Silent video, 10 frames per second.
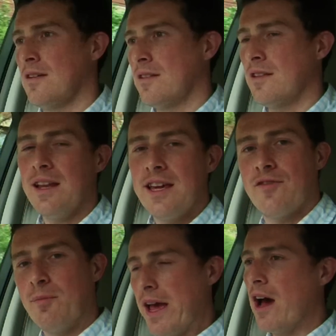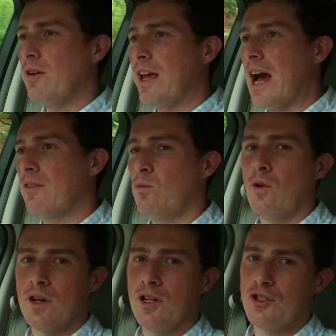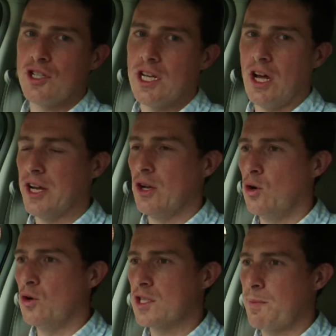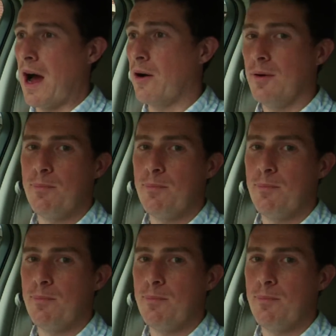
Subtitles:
The Leaf may only have 109 horsepower,